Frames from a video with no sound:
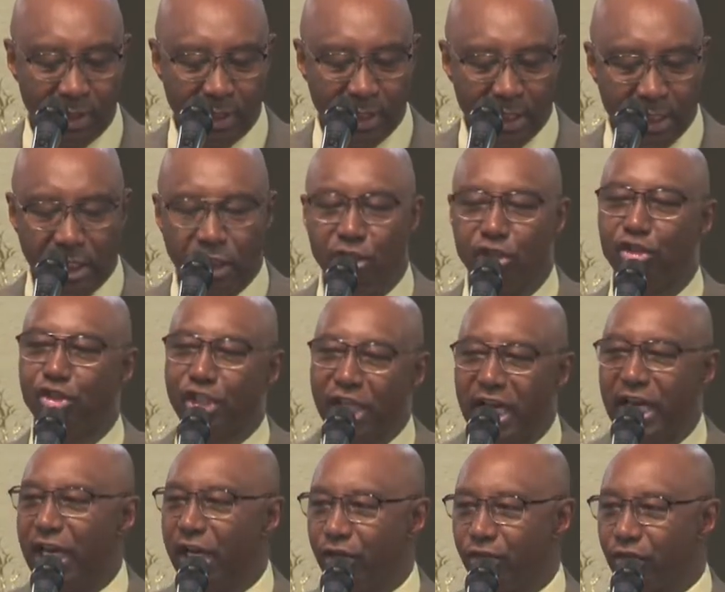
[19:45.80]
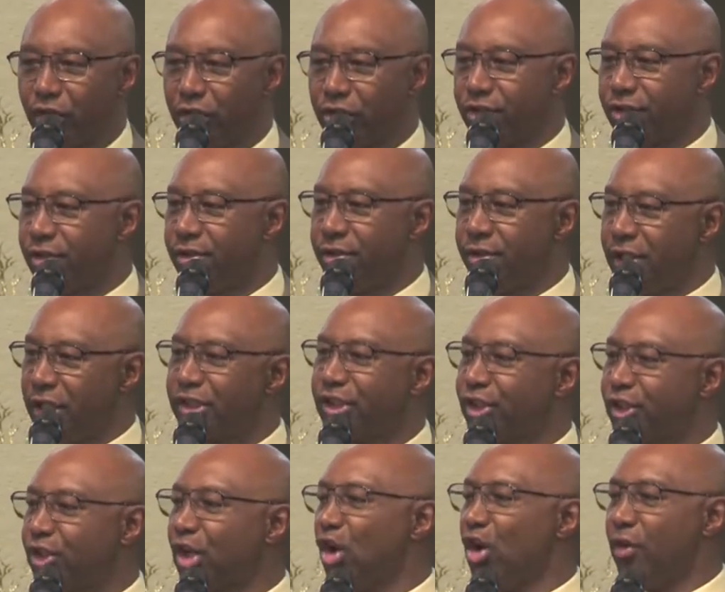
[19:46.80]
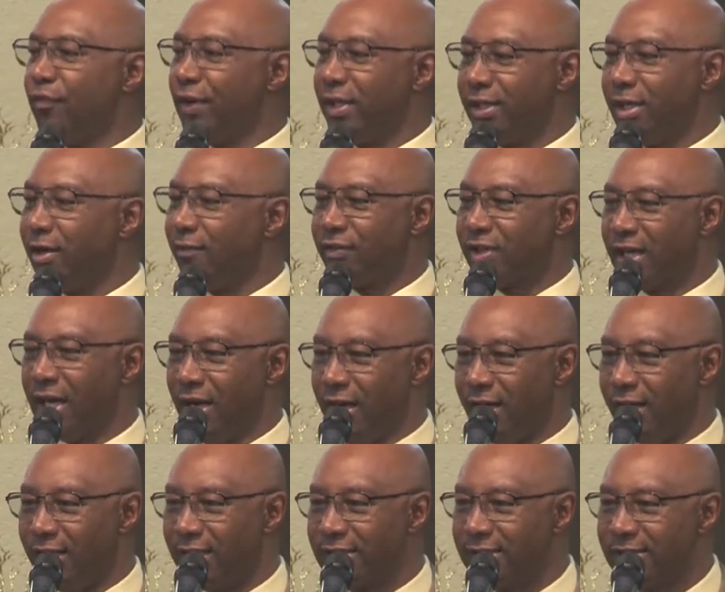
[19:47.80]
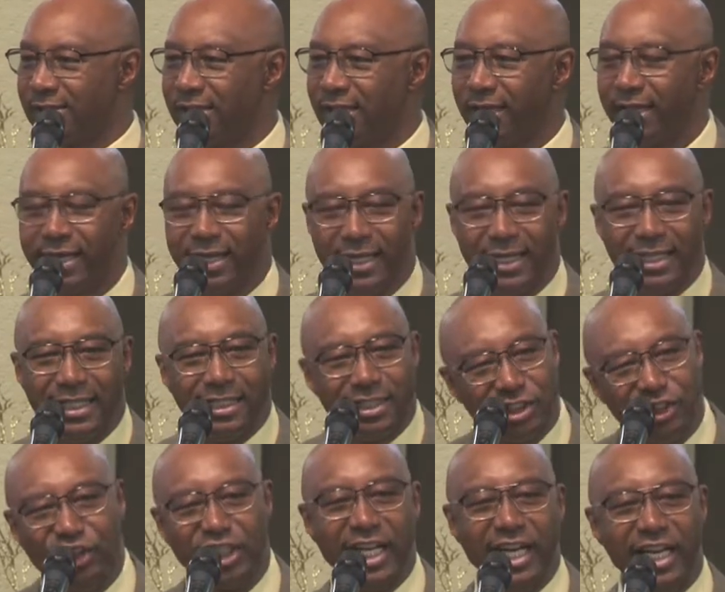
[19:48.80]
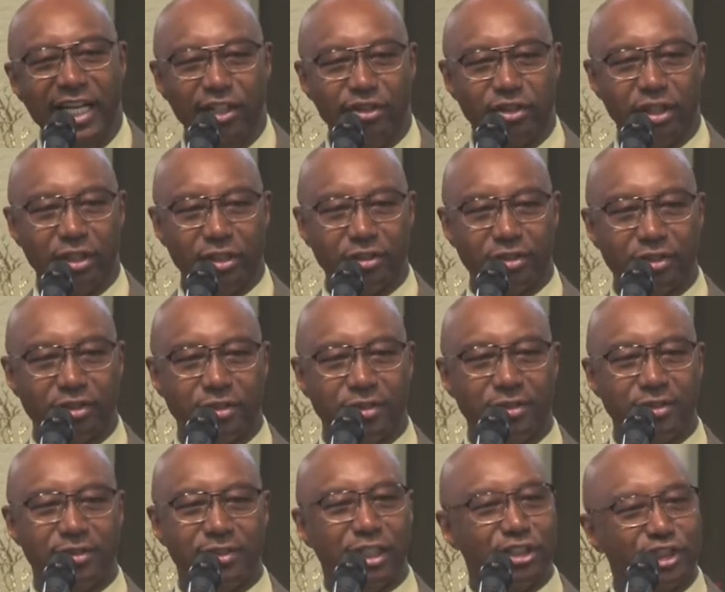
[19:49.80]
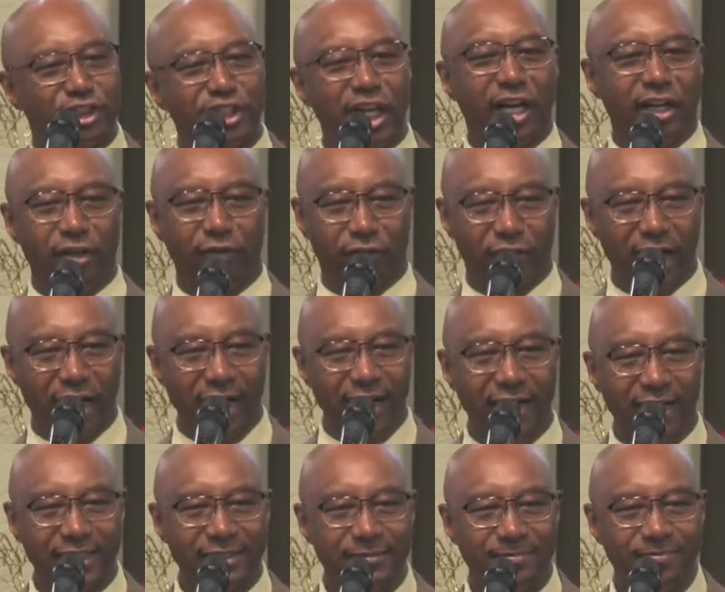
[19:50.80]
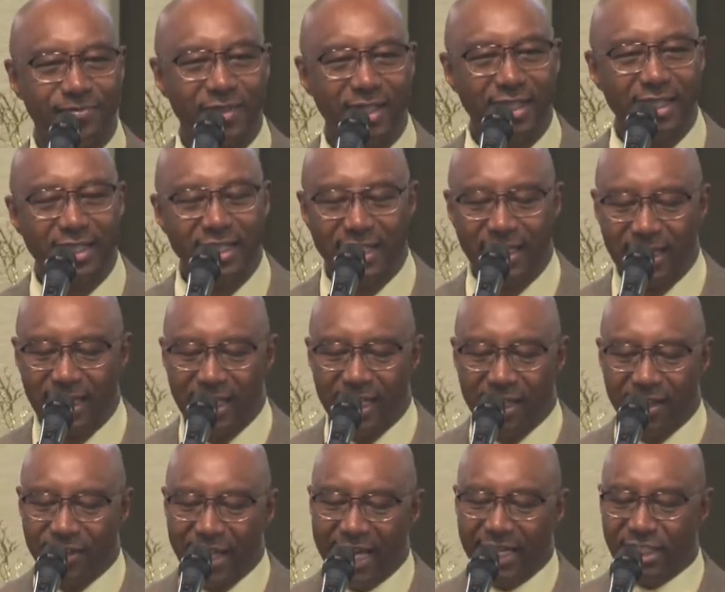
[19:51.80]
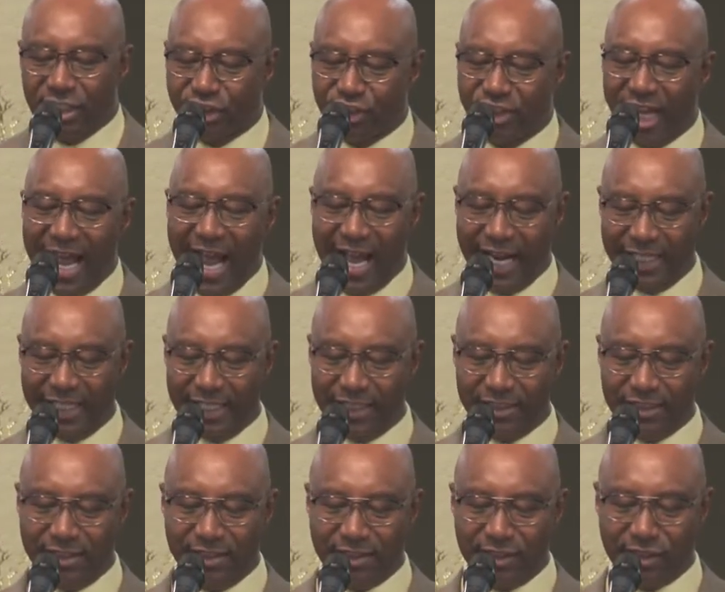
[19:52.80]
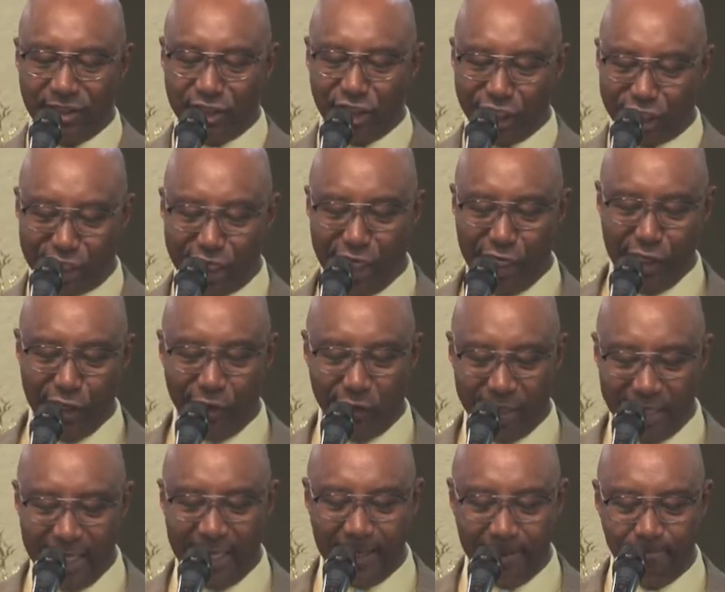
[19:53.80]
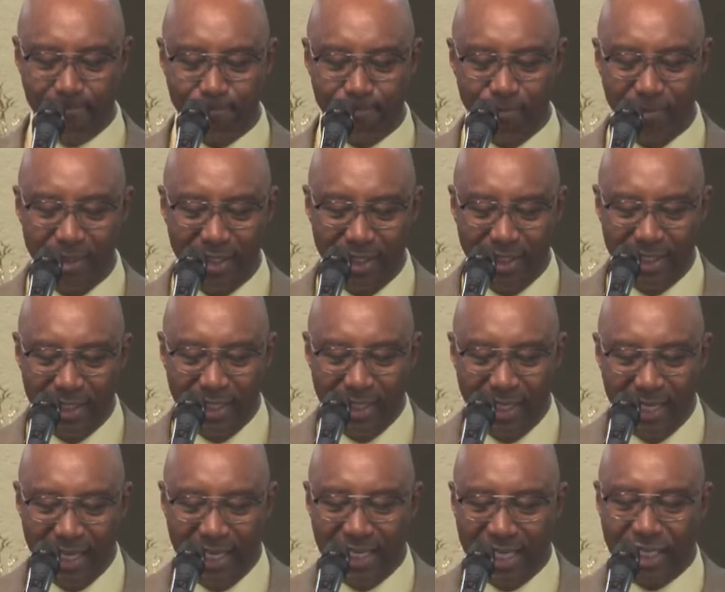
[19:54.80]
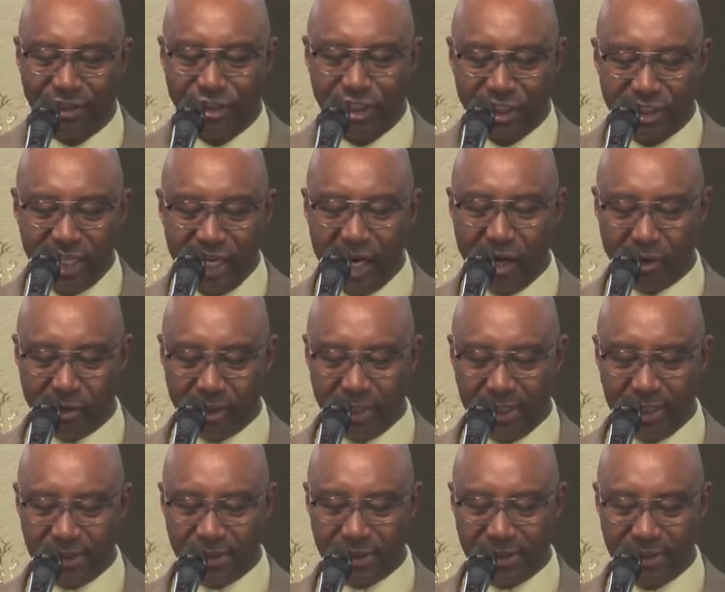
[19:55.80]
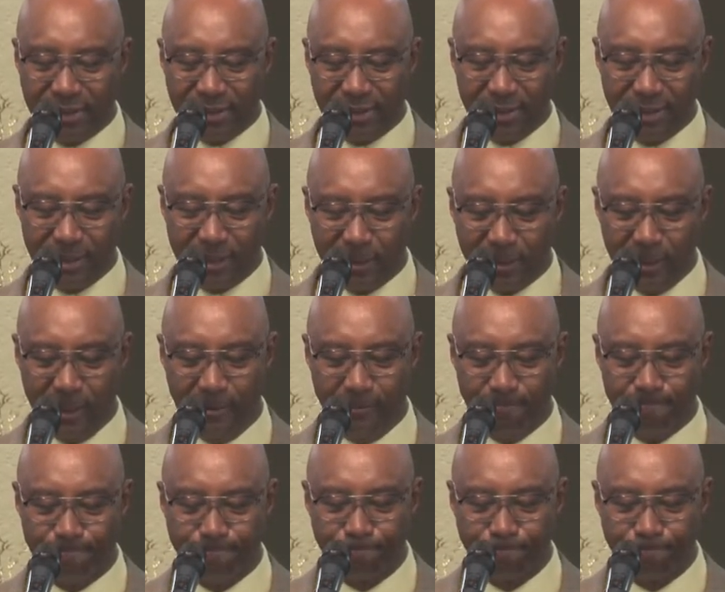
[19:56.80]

Yes, Jesus, the servant of God. Amen. Jesus, the Son of God they decided to kill him and let the terrorists go.